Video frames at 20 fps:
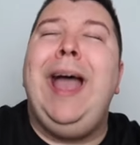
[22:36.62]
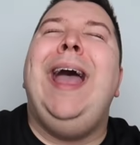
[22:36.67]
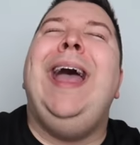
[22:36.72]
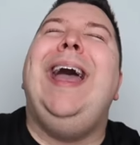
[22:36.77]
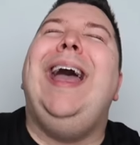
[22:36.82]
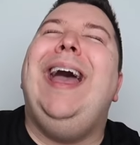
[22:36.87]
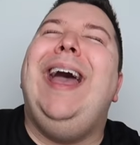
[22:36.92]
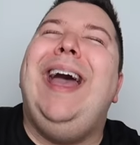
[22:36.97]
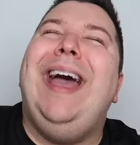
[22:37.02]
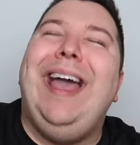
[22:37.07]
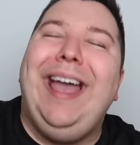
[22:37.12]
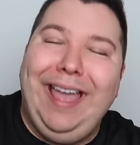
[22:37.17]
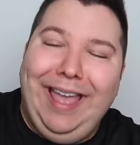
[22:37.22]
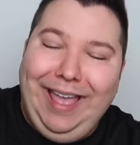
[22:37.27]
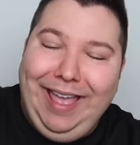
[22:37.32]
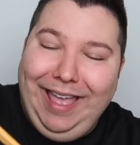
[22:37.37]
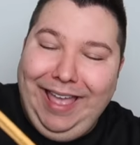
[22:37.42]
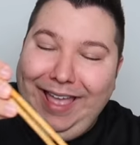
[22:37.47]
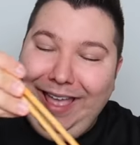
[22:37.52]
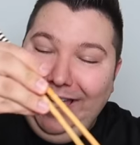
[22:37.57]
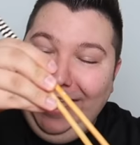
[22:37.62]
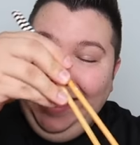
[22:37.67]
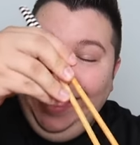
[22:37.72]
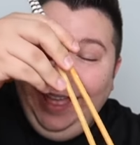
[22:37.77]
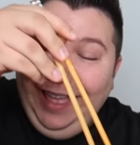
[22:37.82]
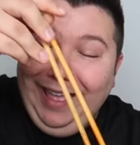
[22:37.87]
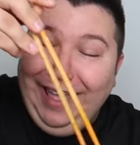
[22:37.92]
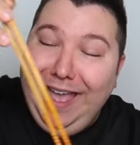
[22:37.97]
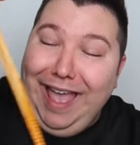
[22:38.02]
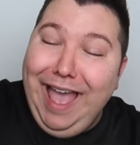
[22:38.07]
years later.
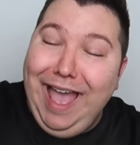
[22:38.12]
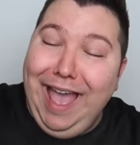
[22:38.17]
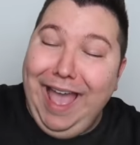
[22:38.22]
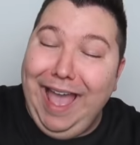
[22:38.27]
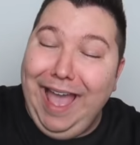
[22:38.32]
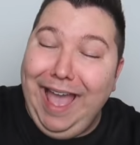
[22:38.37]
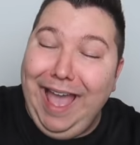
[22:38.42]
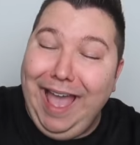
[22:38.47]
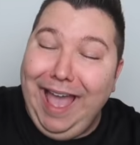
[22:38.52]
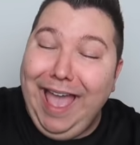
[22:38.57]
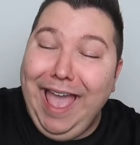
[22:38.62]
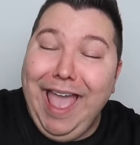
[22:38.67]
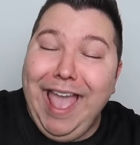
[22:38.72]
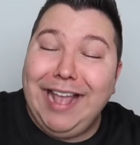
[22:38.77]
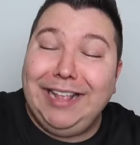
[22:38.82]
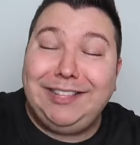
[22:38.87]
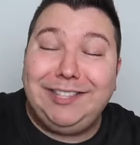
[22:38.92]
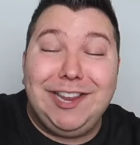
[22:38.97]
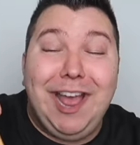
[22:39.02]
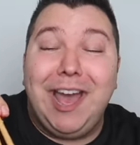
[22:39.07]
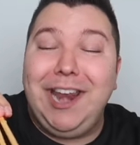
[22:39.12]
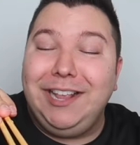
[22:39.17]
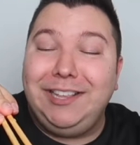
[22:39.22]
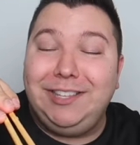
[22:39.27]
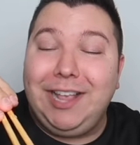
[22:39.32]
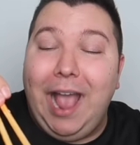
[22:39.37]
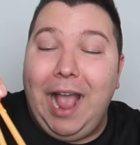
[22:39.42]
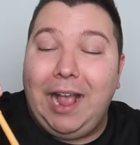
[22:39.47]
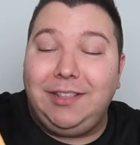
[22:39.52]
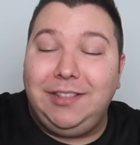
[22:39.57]
It's not
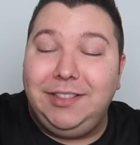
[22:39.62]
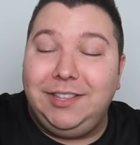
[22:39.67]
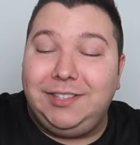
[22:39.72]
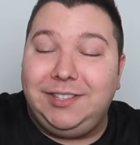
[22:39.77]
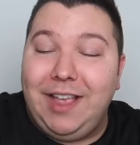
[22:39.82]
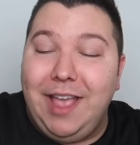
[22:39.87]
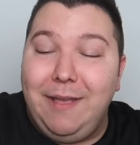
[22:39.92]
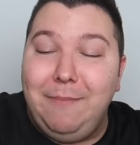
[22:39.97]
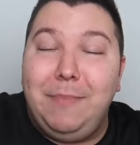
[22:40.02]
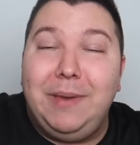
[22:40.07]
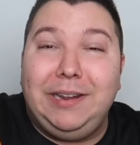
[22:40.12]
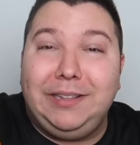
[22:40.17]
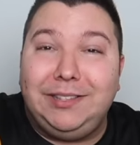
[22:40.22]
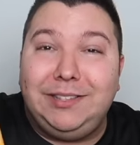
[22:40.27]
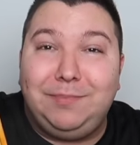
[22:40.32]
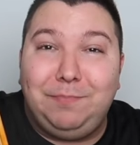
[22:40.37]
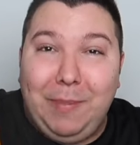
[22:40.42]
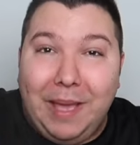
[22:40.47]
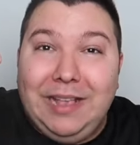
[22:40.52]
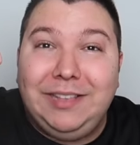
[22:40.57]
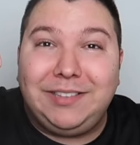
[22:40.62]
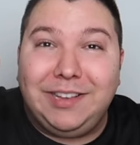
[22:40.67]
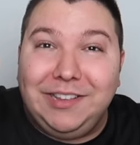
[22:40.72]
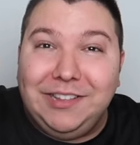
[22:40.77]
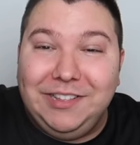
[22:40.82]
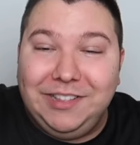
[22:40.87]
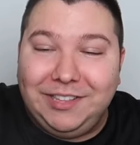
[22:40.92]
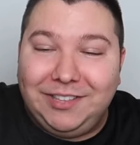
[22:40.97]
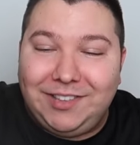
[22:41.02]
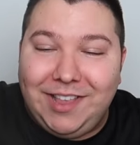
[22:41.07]
exactly the same, but it's
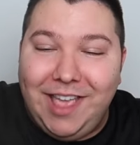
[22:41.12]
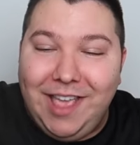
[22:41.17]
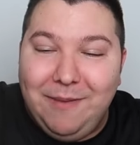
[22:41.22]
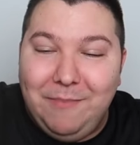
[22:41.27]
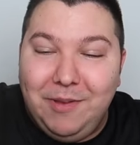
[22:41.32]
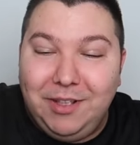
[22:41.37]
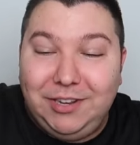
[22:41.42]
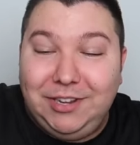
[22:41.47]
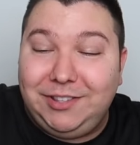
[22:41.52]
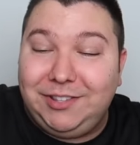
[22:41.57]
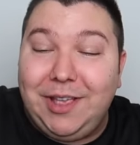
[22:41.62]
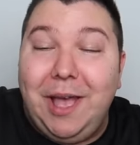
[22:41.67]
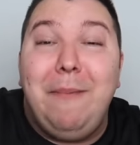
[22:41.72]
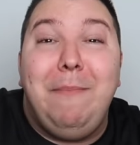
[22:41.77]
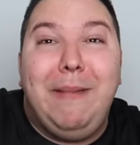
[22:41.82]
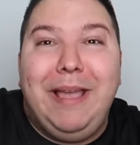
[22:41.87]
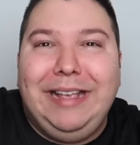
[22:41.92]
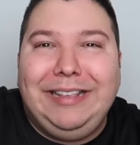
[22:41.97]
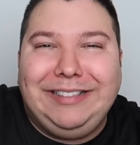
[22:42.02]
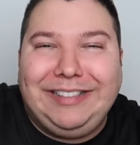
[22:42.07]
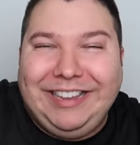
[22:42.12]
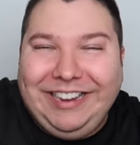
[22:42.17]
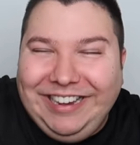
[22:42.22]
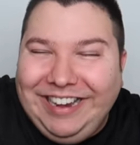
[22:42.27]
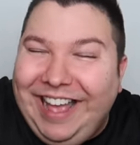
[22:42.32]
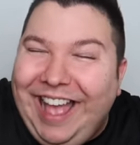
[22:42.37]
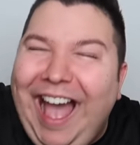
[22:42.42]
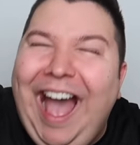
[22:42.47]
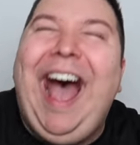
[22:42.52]
basically the same. It's amazing.